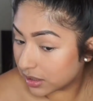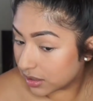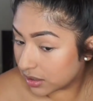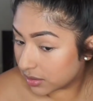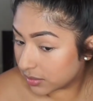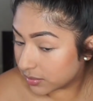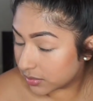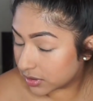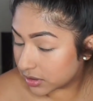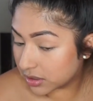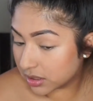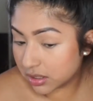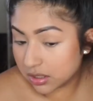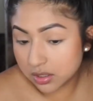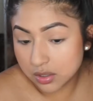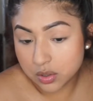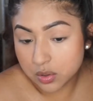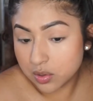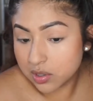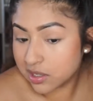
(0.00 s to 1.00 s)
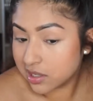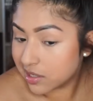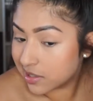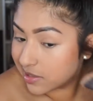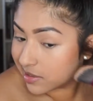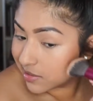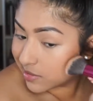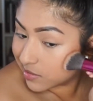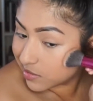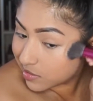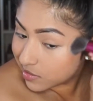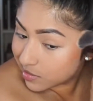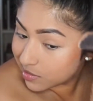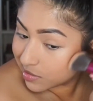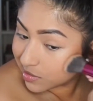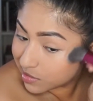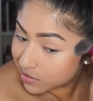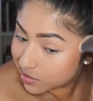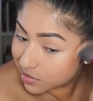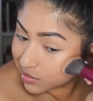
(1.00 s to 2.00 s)
I'm gonna go ahead
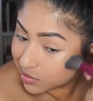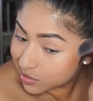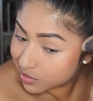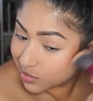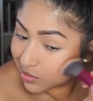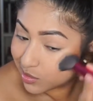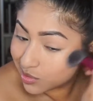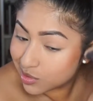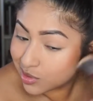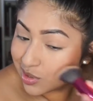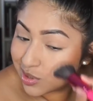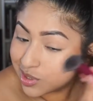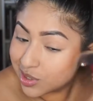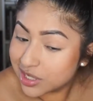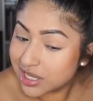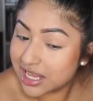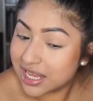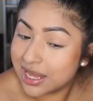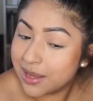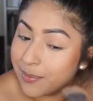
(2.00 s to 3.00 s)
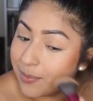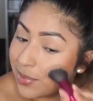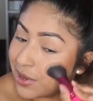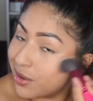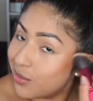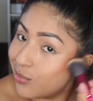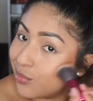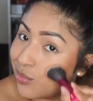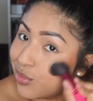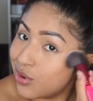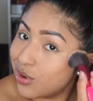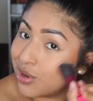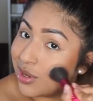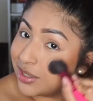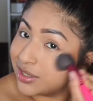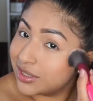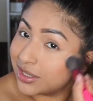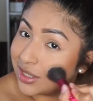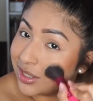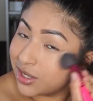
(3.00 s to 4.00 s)
and keep on
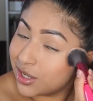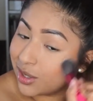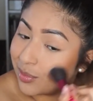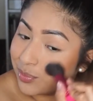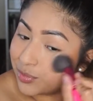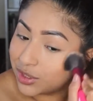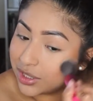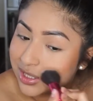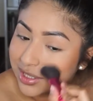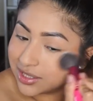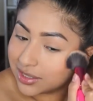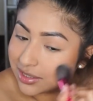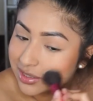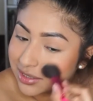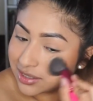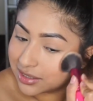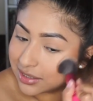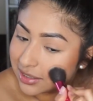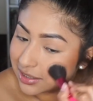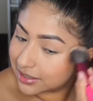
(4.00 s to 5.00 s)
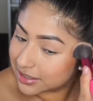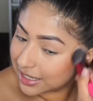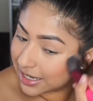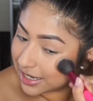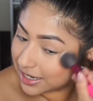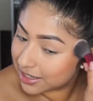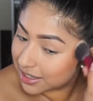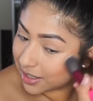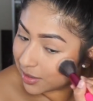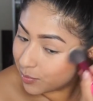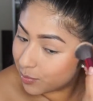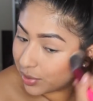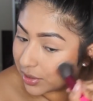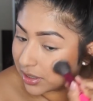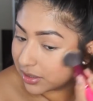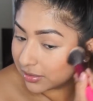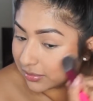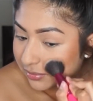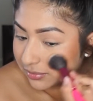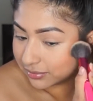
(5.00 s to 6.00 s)
bronzing up just a tiny
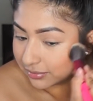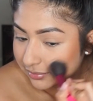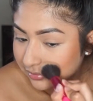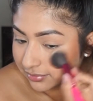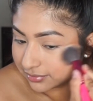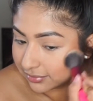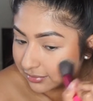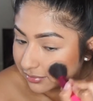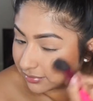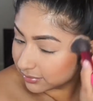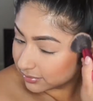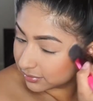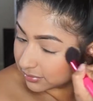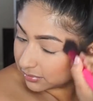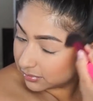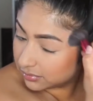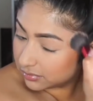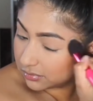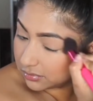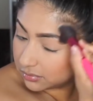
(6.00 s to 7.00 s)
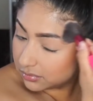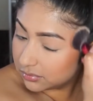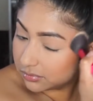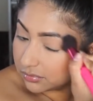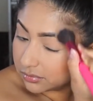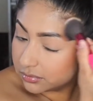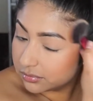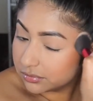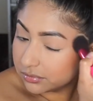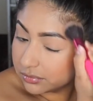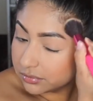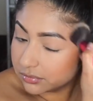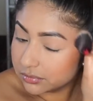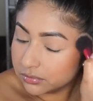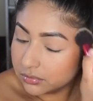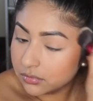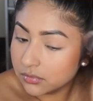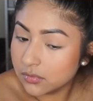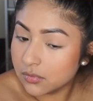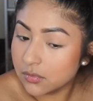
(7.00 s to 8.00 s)
bit.
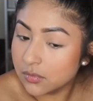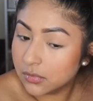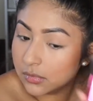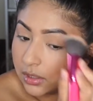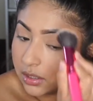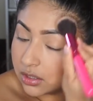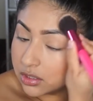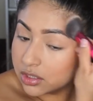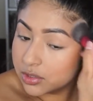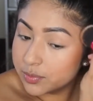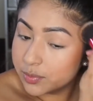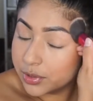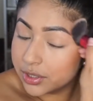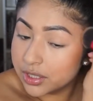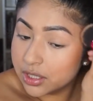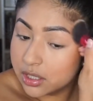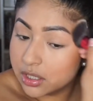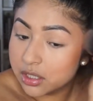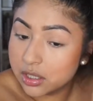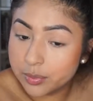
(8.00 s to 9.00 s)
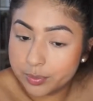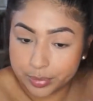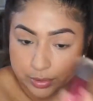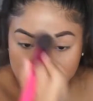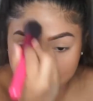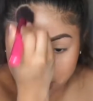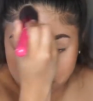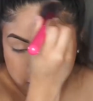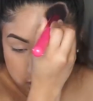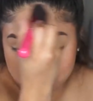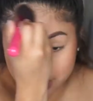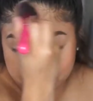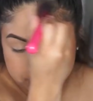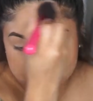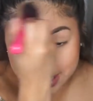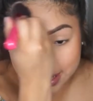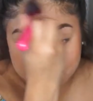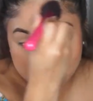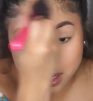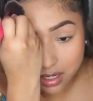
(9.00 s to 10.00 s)
And I just bring it up along
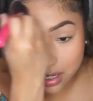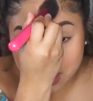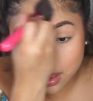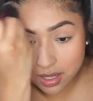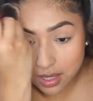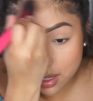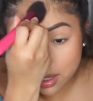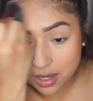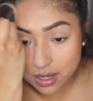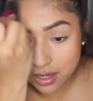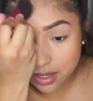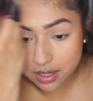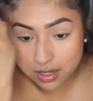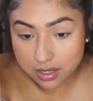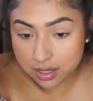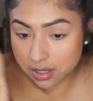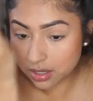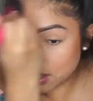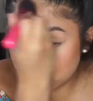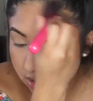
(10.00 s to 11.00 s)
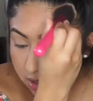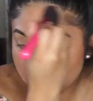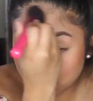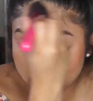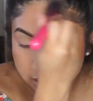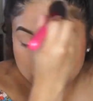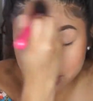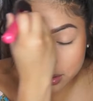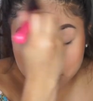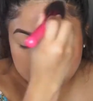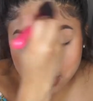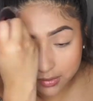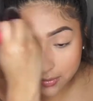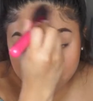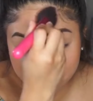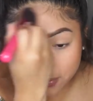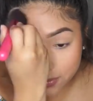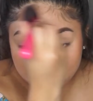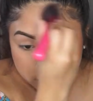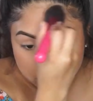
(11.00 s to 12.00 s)
my hairline, on the
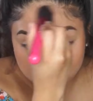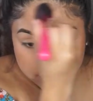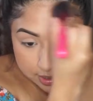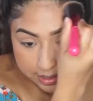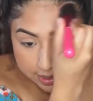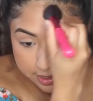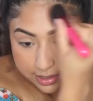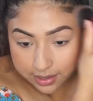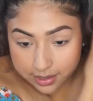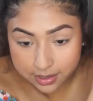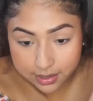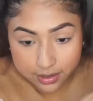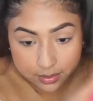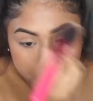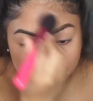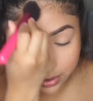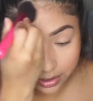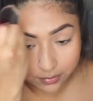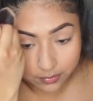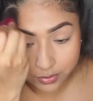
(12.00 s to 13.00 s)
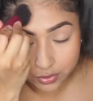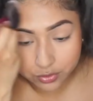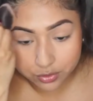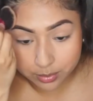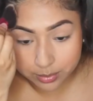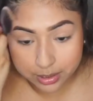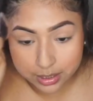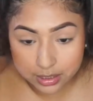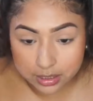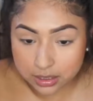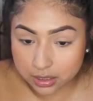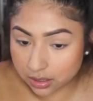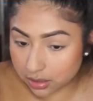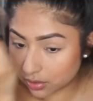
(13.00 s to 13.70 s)
forehead, whatever's remaining.